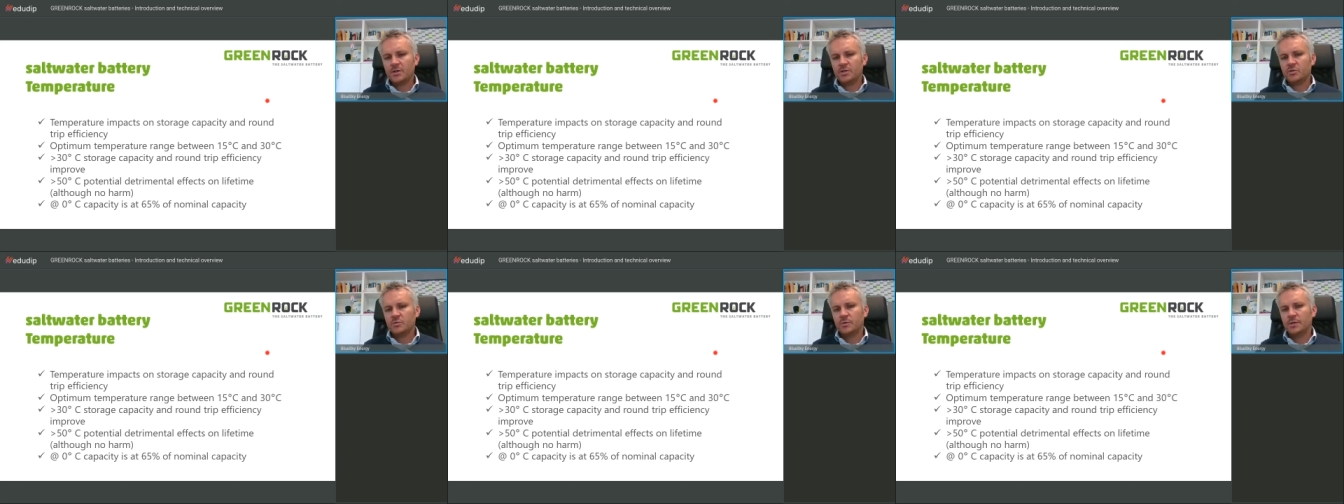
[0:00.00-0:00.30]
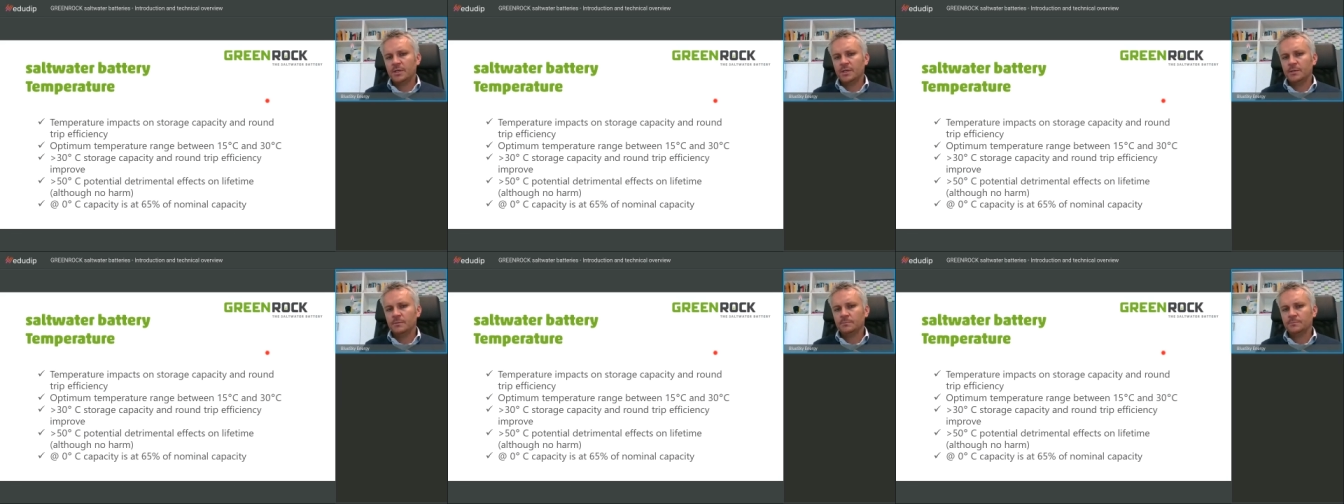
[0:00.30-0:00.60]
are
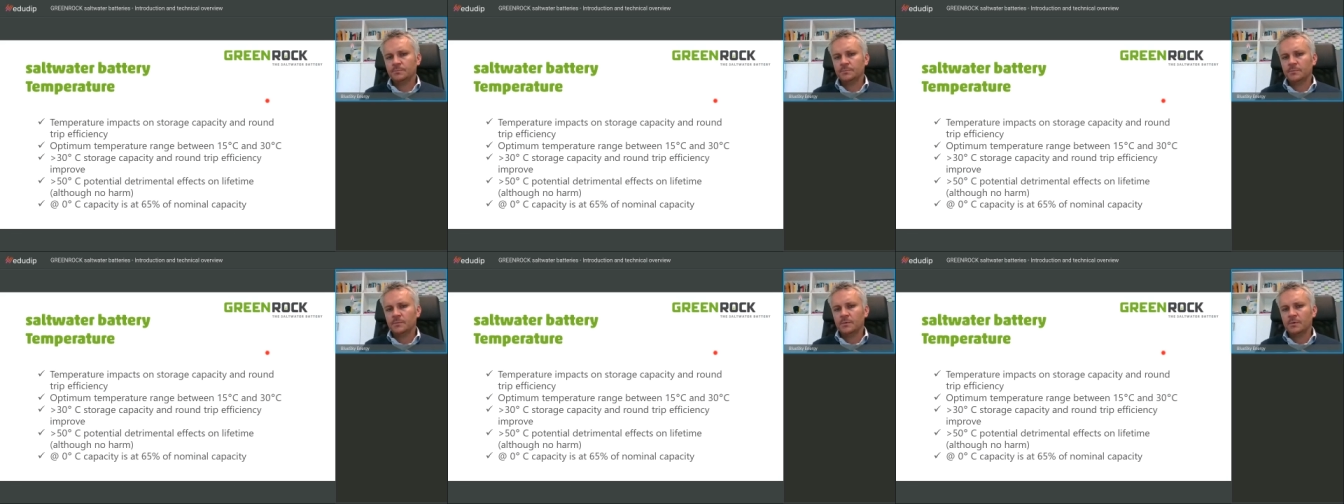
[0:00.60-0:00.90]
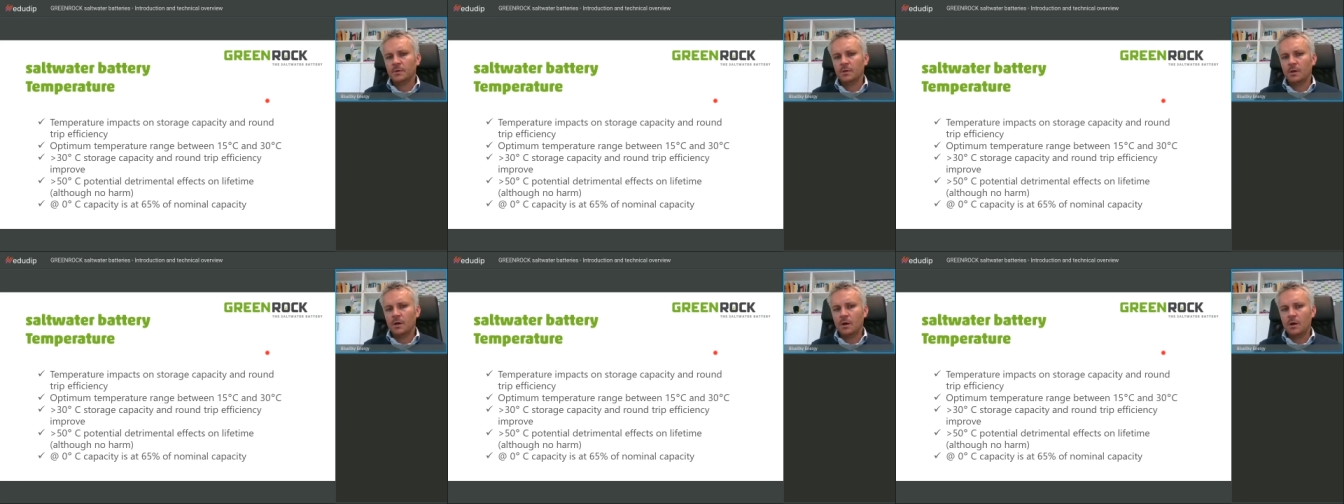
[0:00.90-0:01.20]
rated at
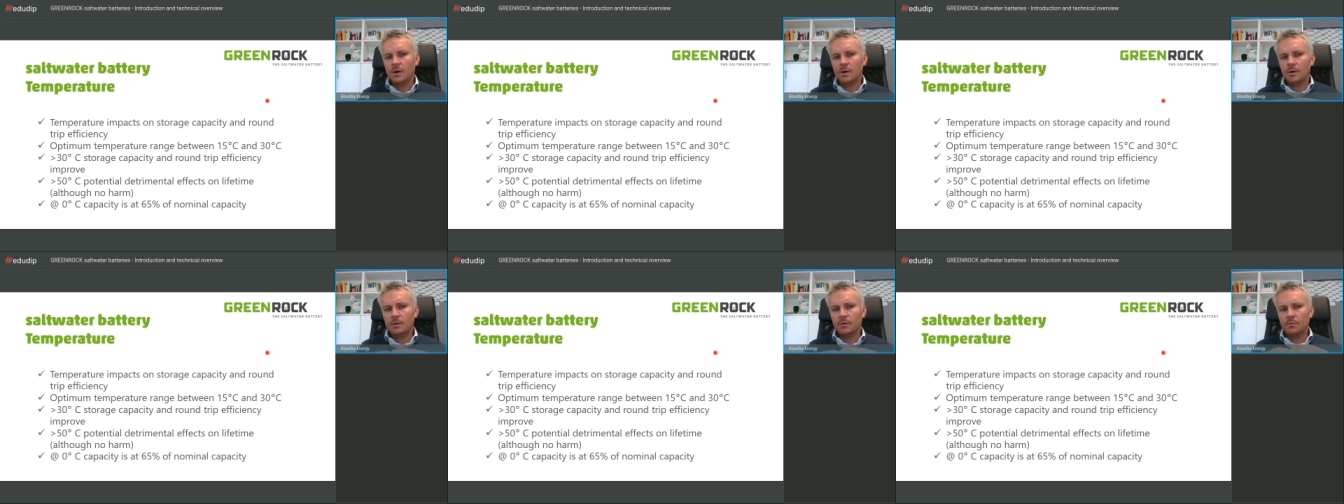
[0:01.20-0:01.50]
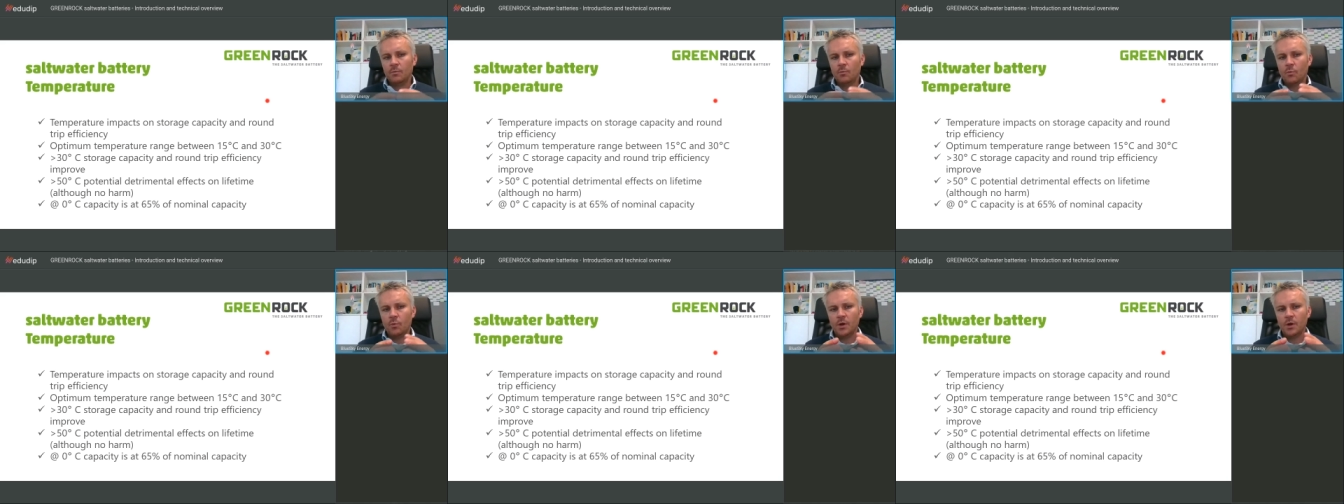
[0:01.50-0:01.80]

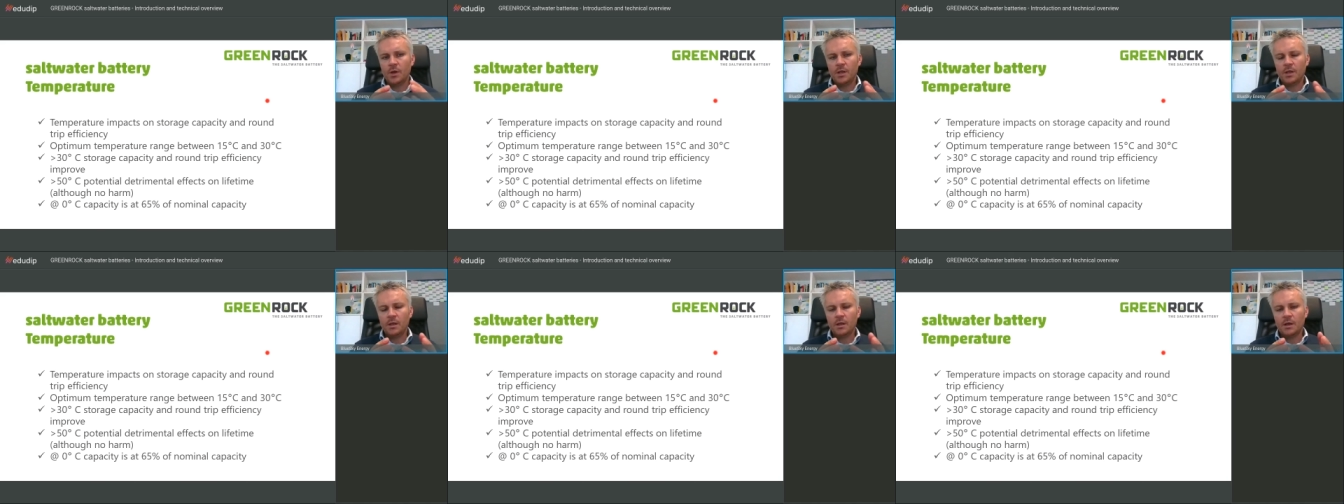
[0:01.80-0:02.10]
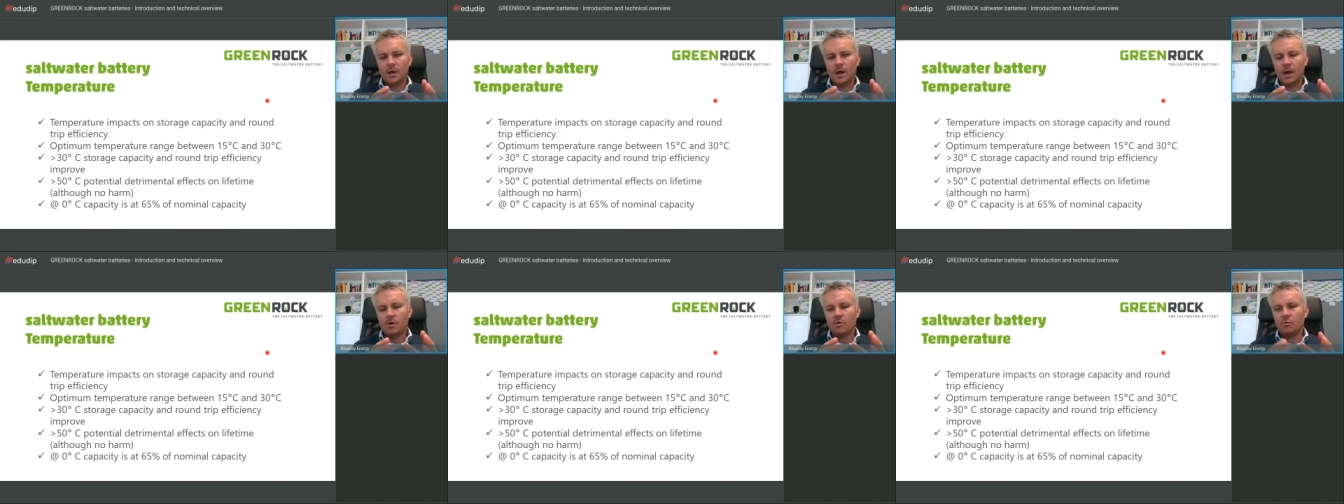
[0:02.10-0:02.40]
25
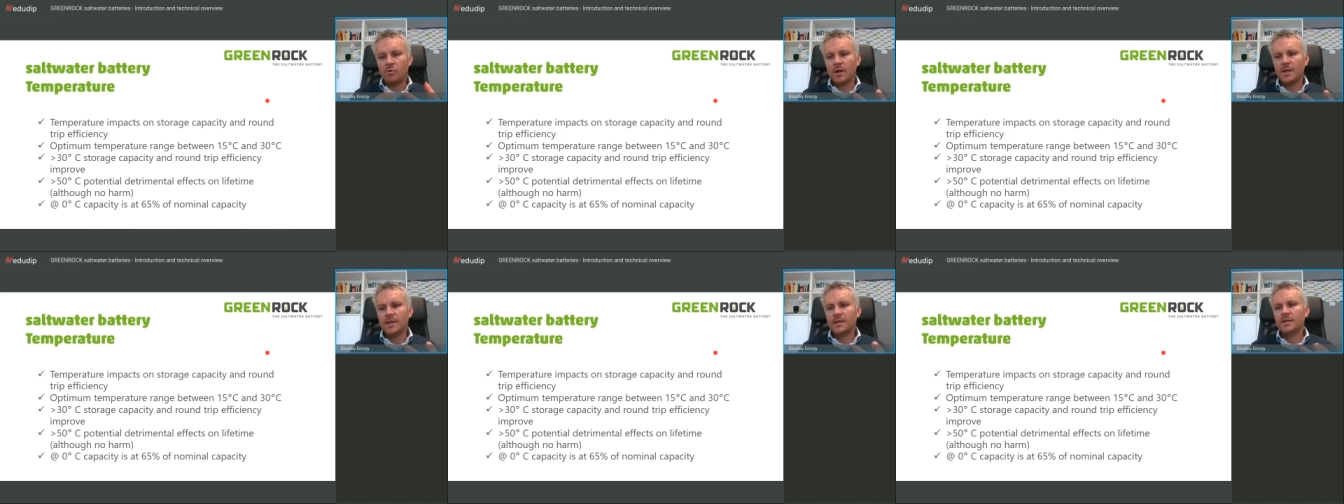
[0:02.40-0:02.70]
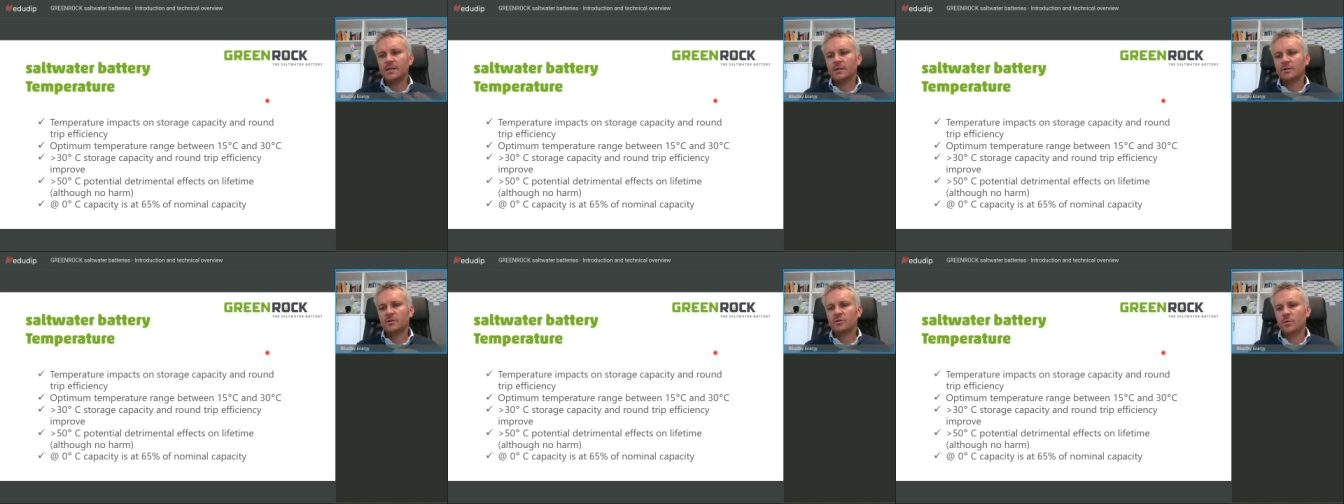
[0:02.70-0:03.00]
degrees
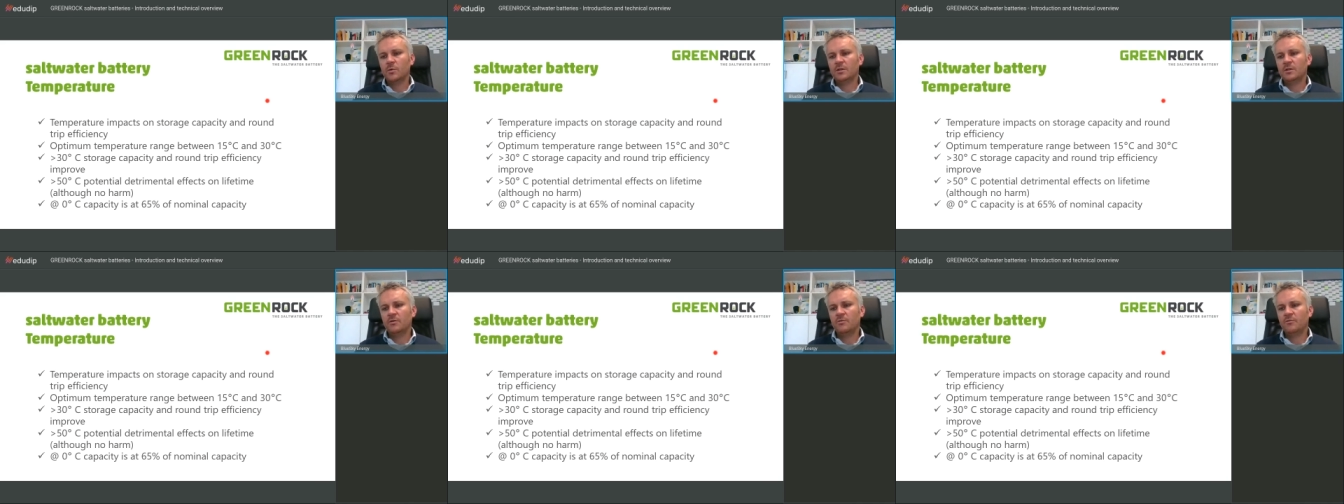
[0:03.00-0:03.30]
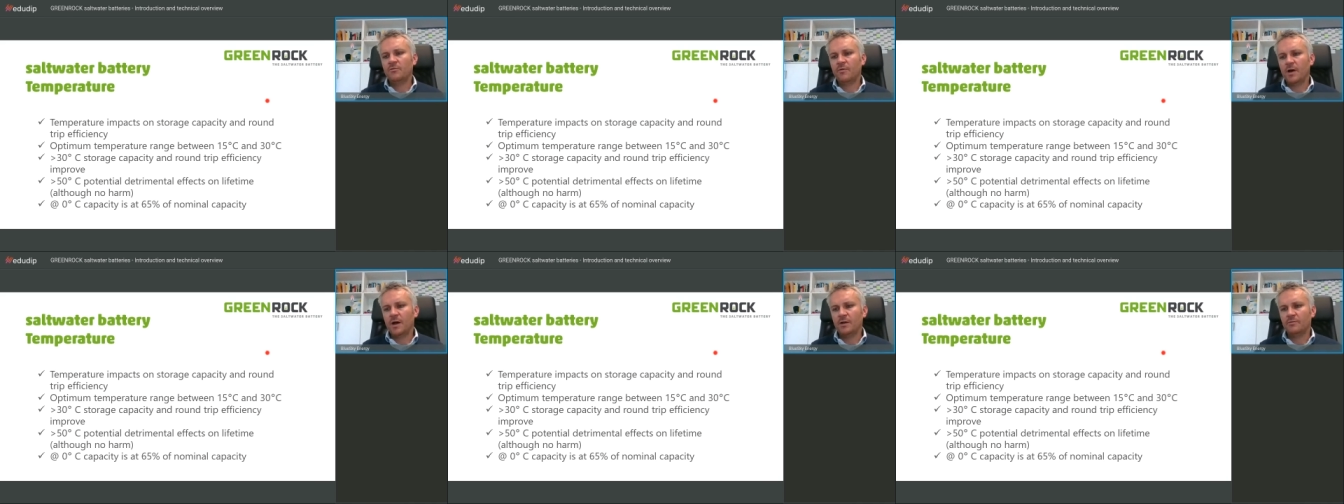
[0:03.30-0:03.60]

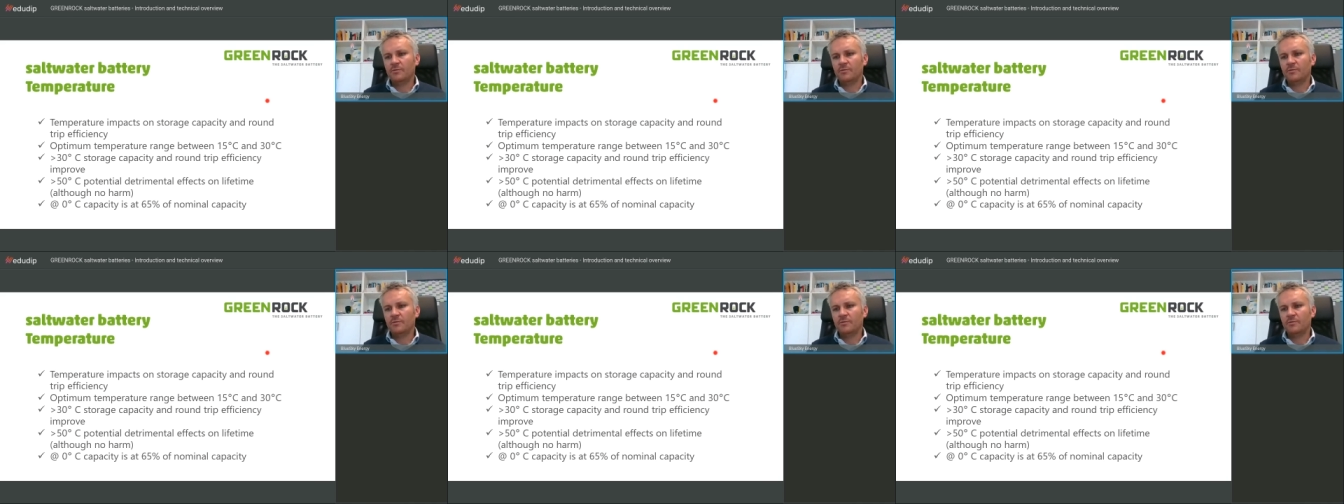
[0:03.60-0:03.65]
Celsius,